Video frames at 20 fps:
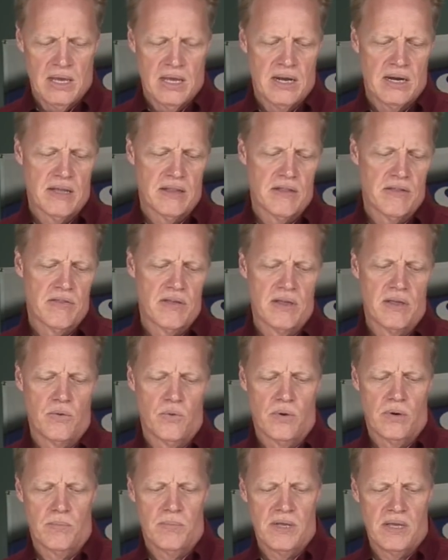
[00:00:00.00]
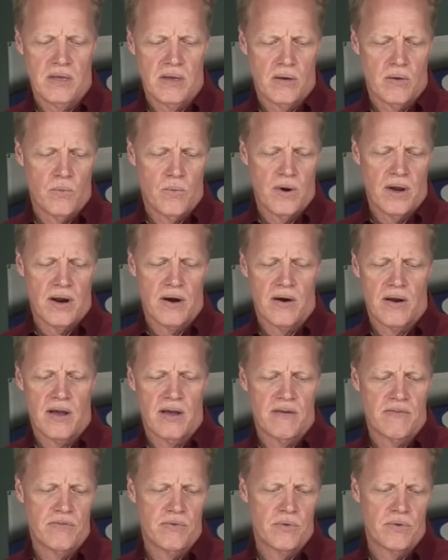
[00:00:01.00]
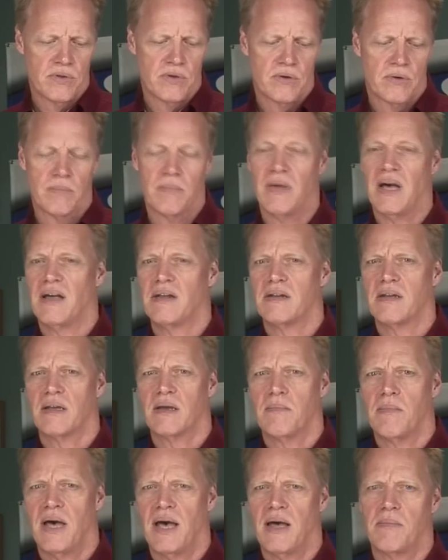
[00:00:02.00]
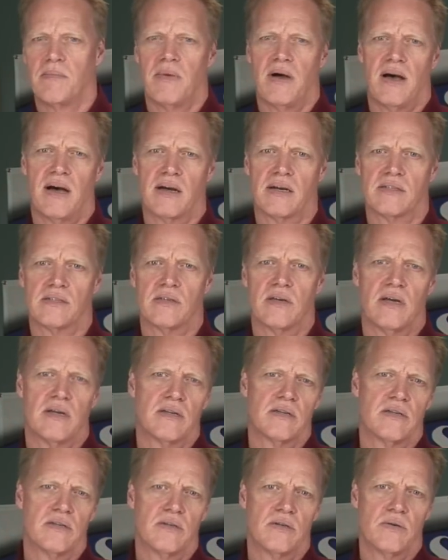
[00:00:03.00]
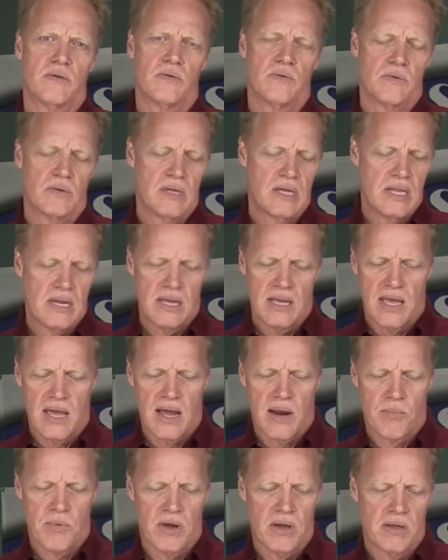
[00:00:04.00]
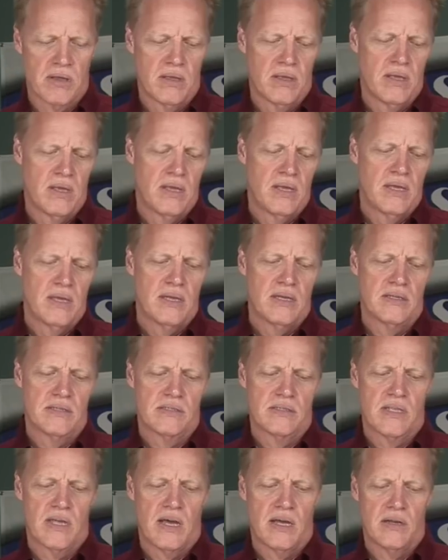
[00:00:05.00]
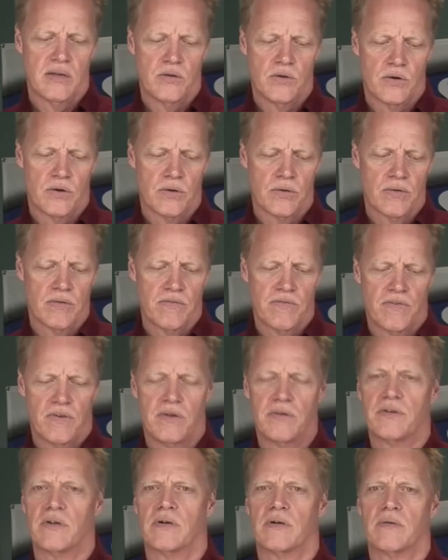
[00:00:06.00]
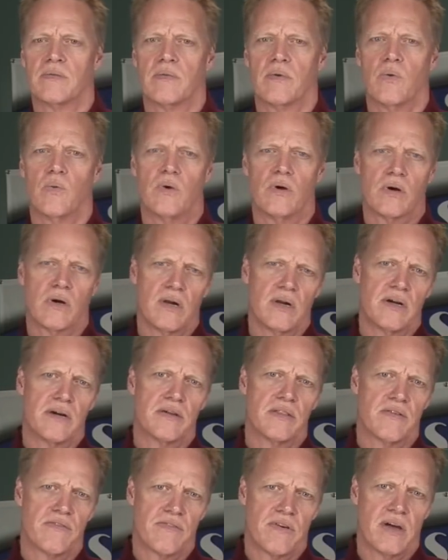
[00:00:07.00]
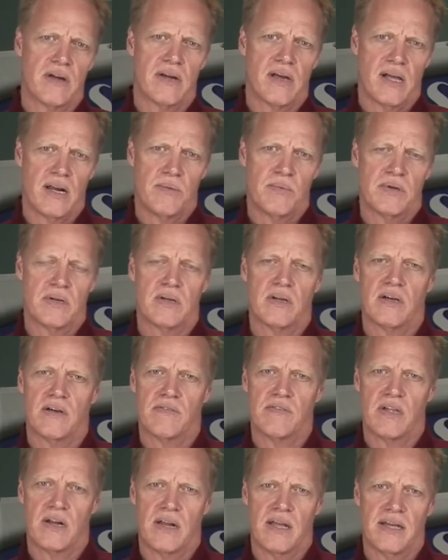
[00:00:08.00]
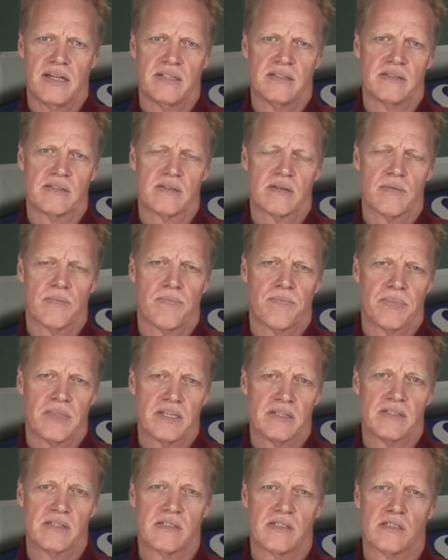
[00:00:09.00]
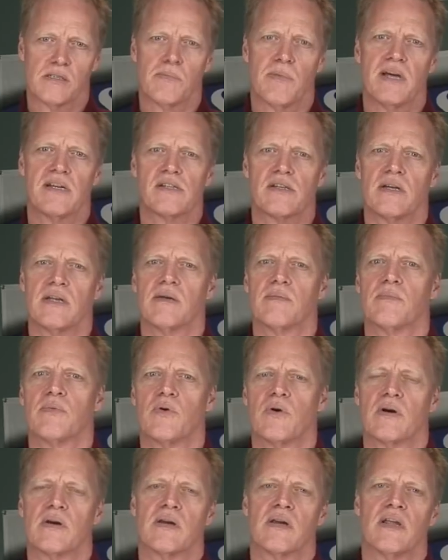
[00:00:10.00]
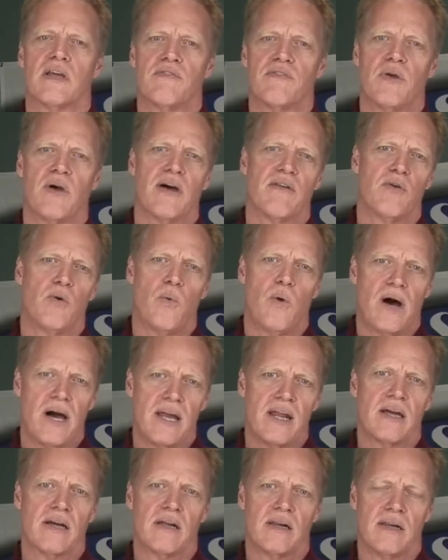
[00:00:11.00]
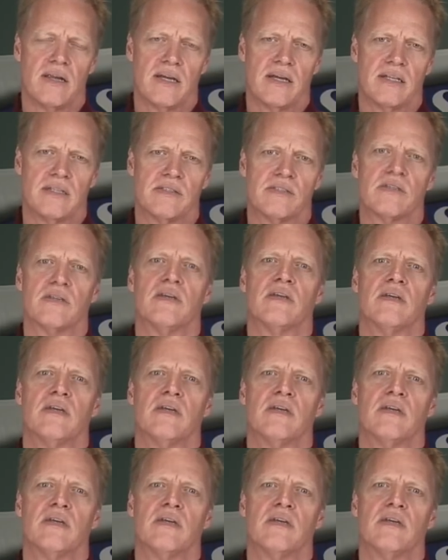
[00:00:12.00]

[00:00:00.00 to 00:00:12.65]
Now the thing you want to be aware of when you're mounting a matte box onto any camera is that your filter will clear the front element of the lens. This is especially important if you have a wide-angle lens